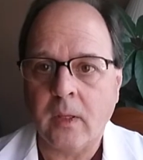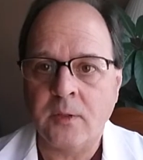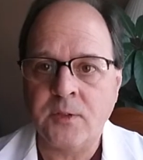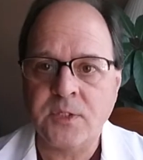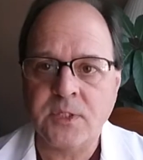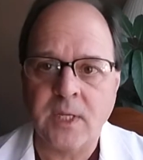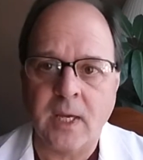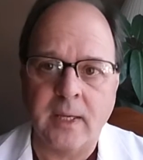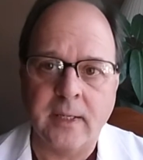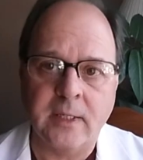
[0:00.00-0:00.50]

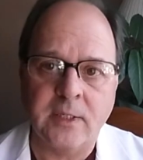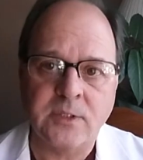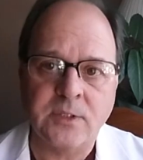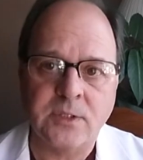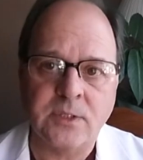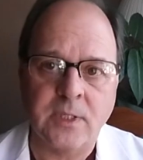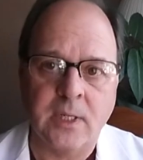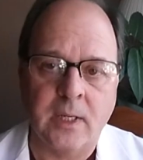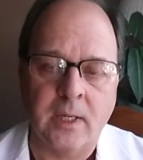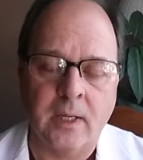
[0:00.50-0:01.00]

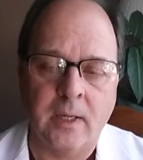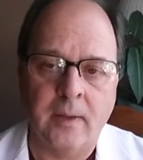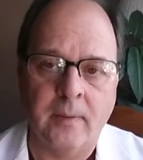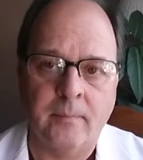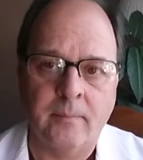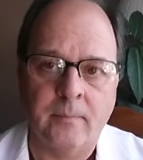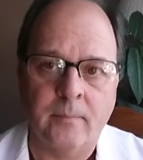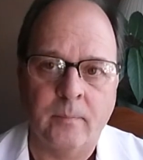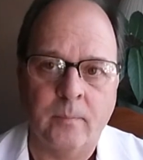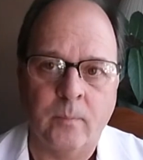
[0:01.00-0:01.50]
Sinus
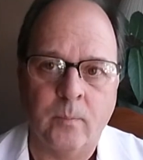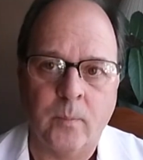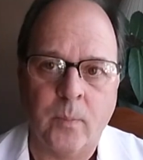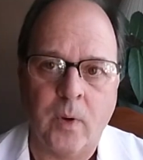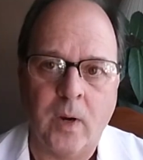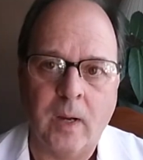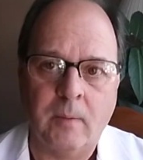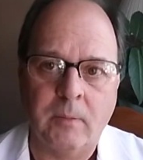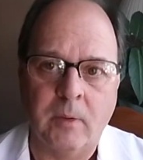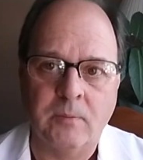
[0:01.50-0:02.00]

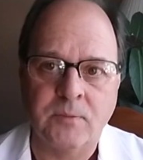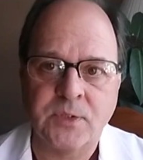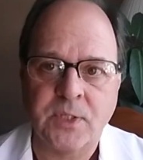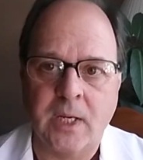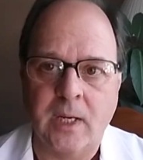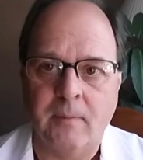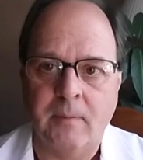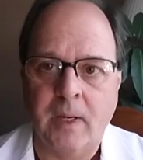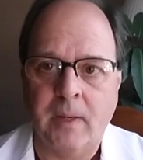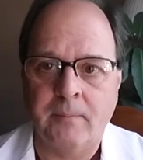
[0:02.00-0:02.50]
problems
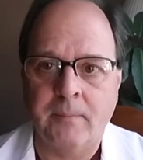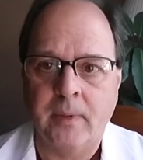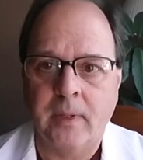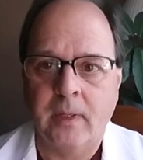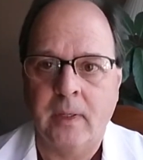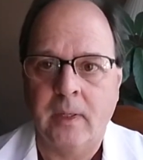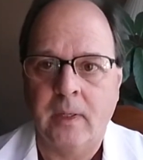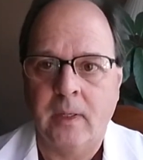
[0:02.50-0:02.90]
come up